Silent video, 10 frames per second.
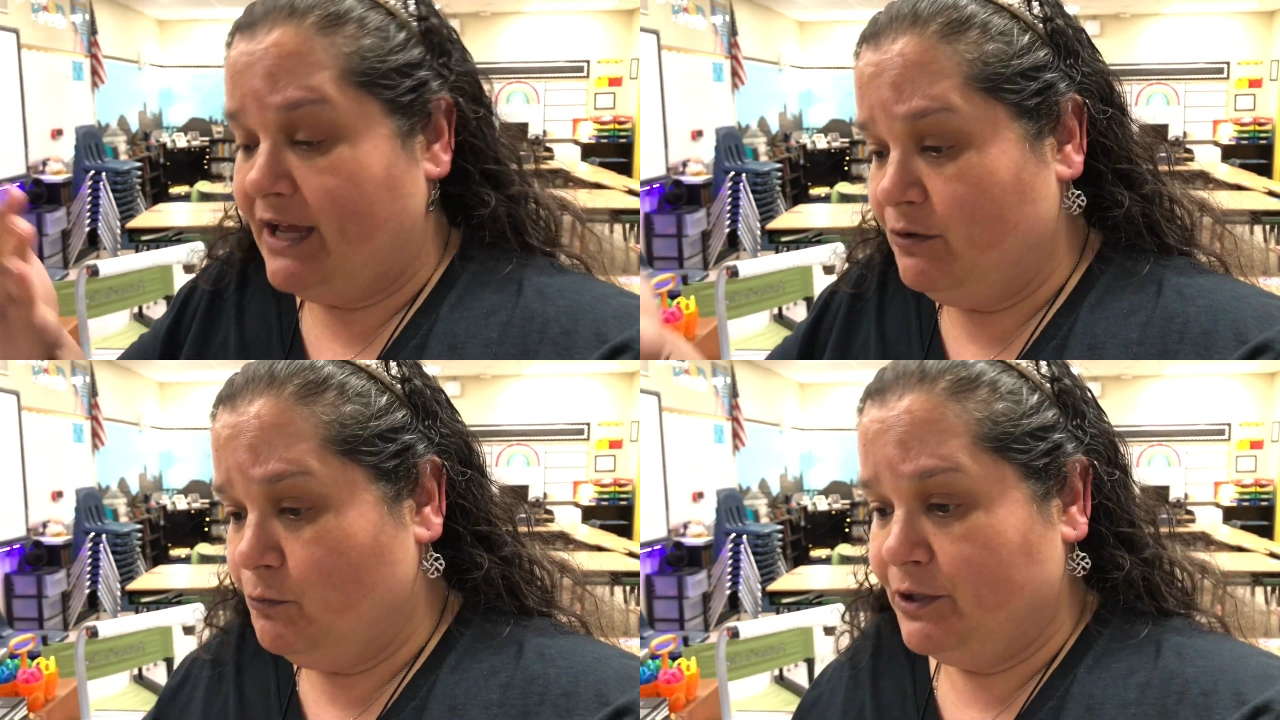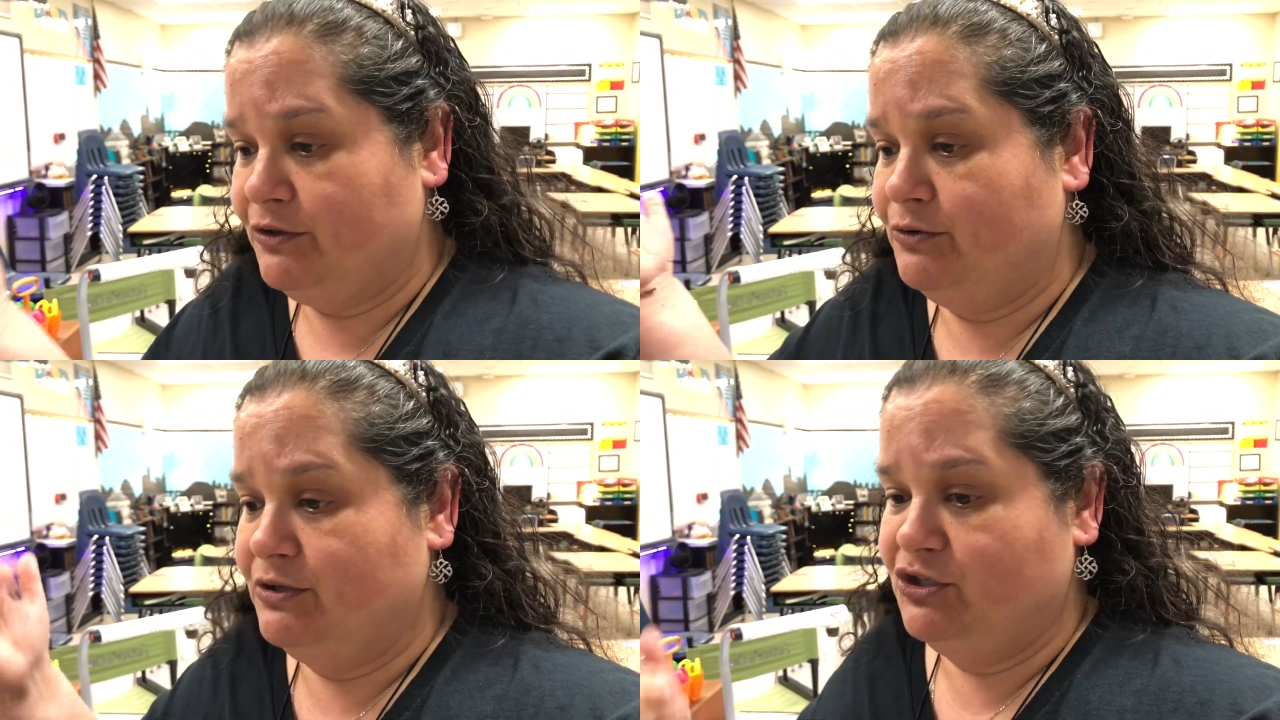and work
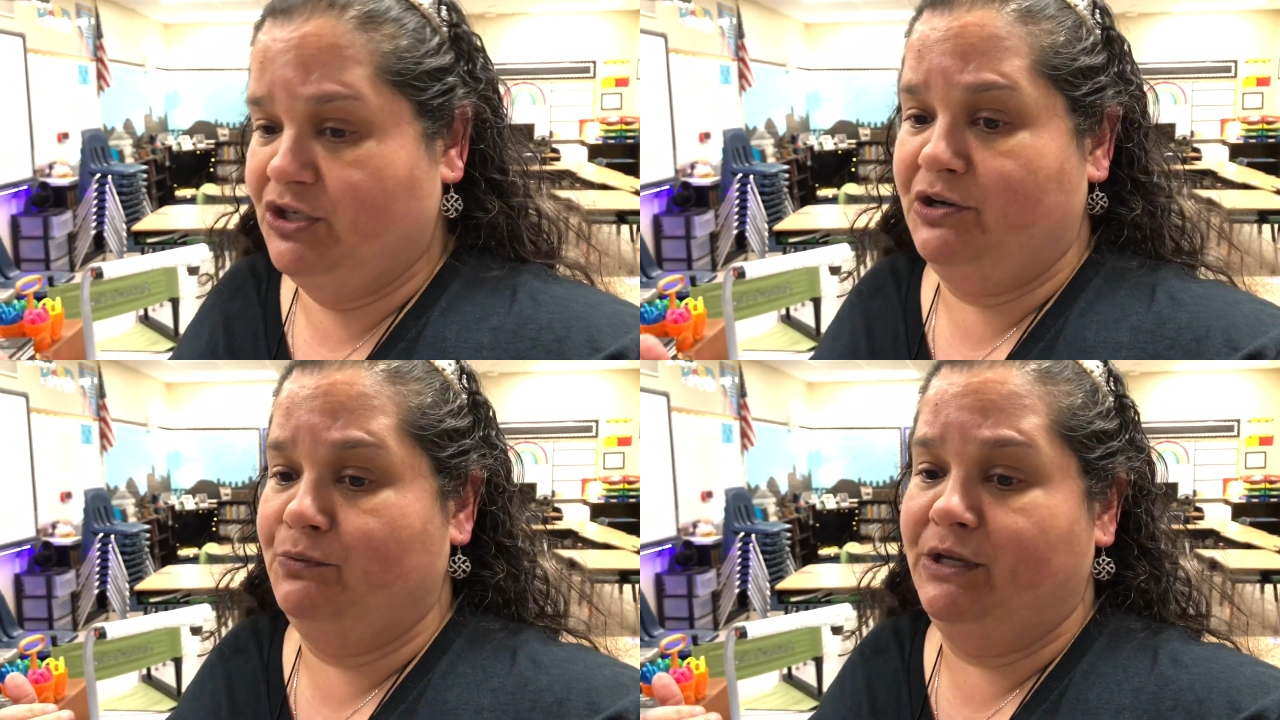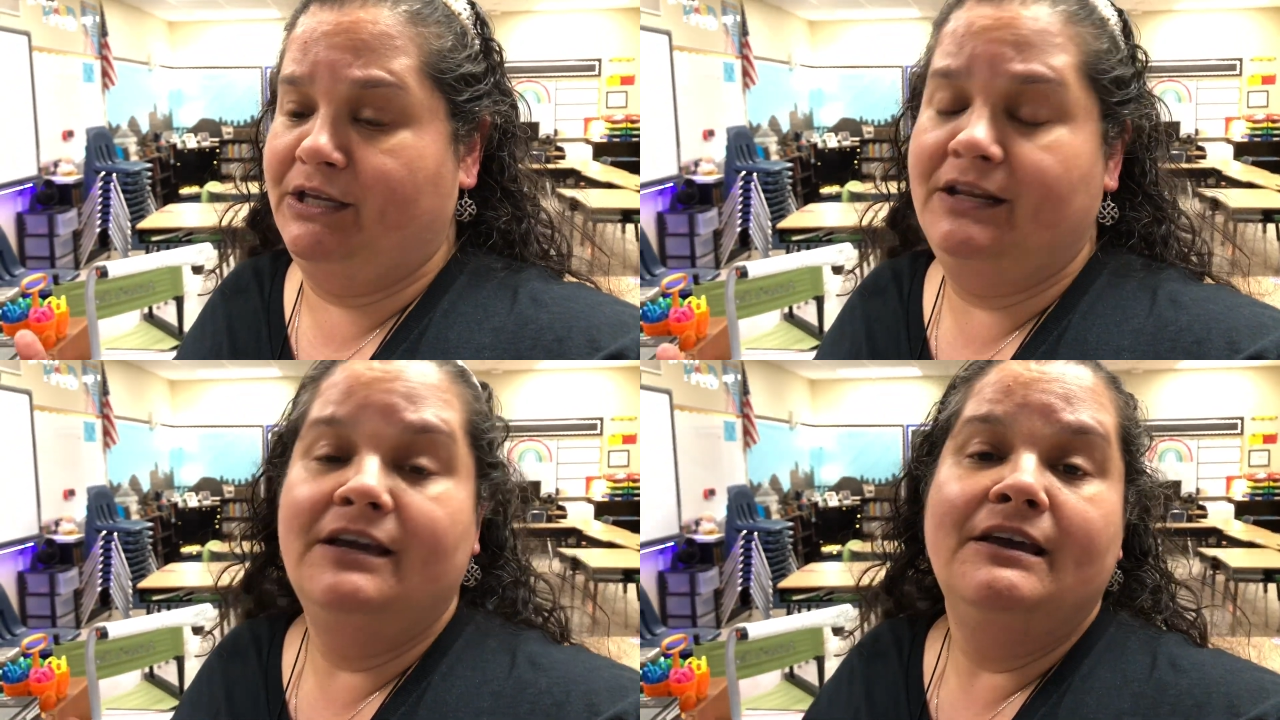through the shared
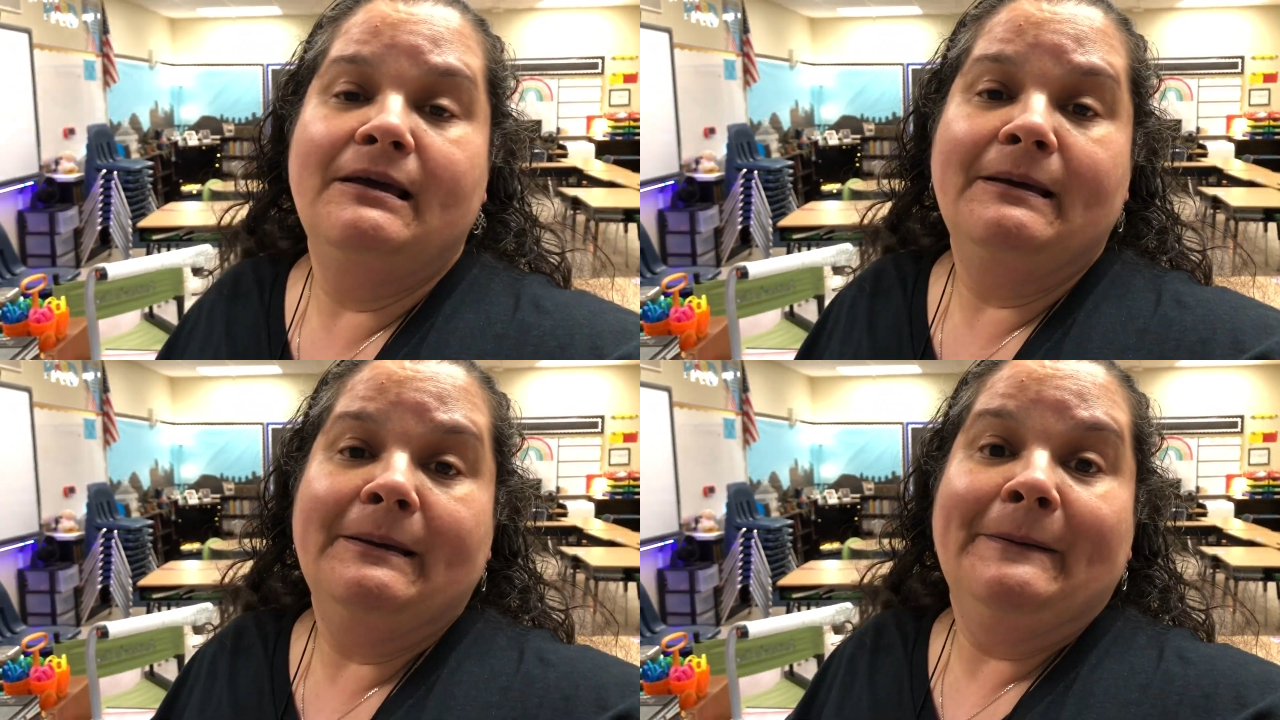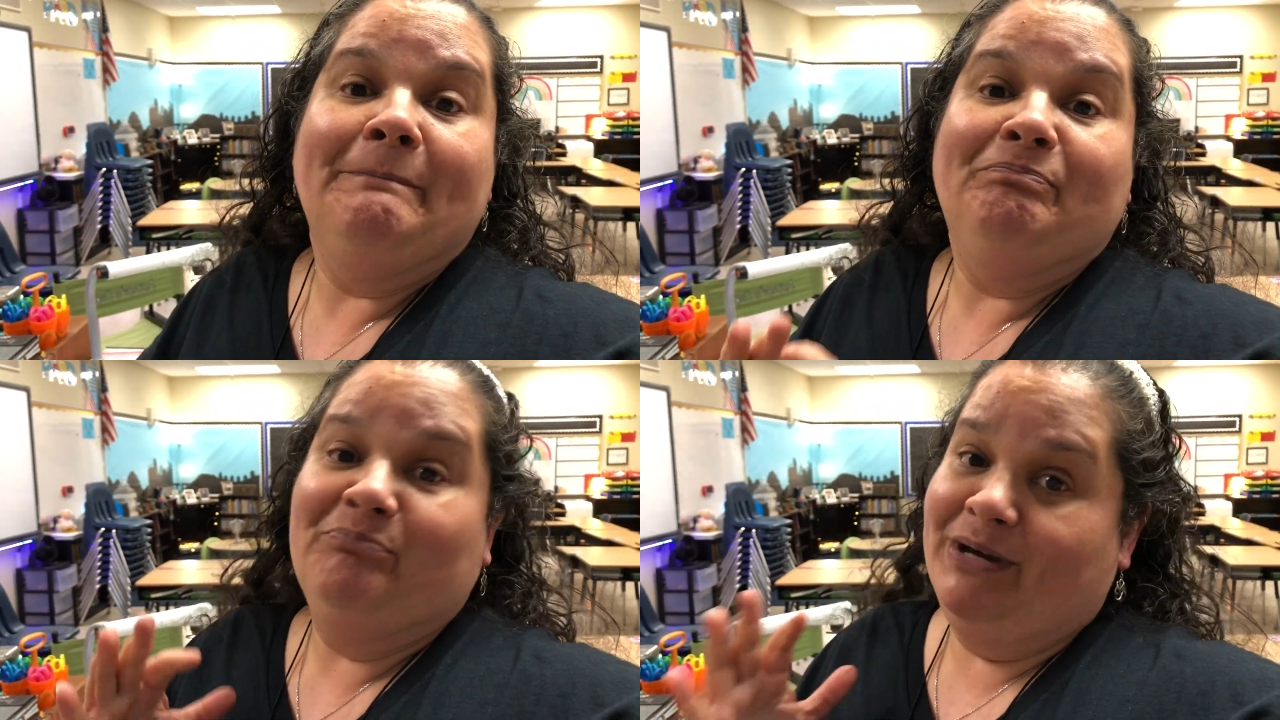read,
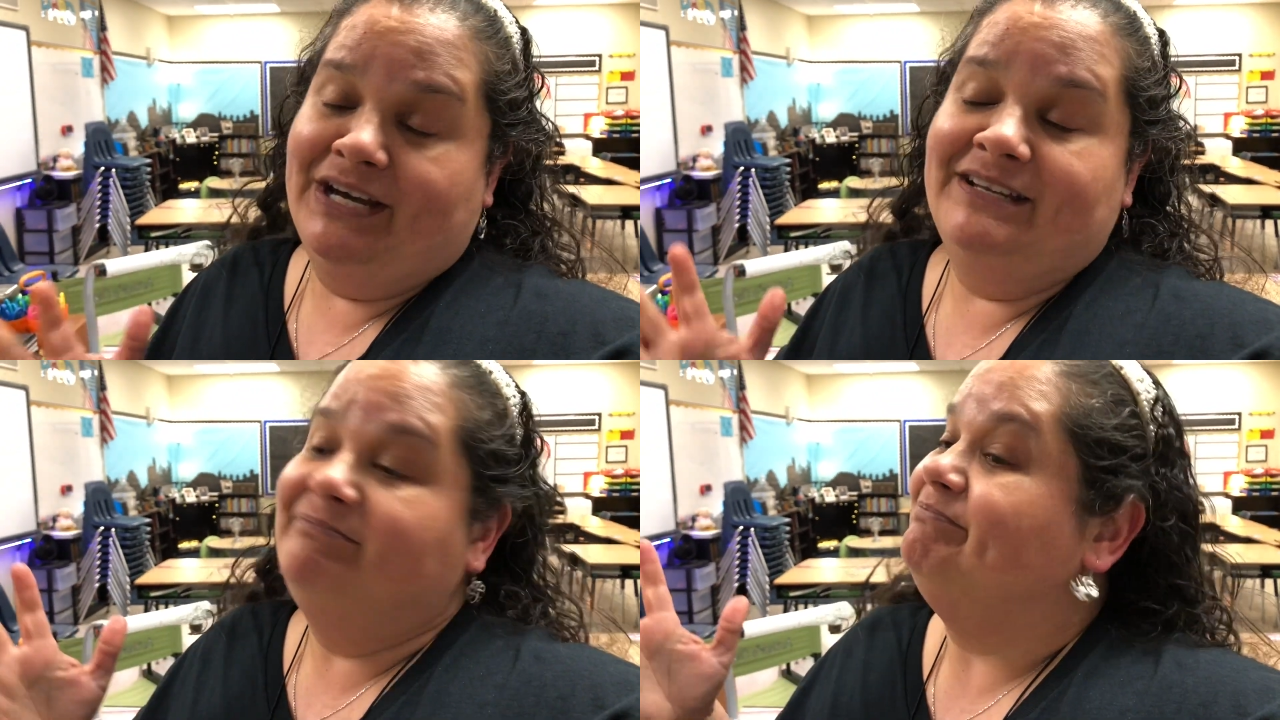but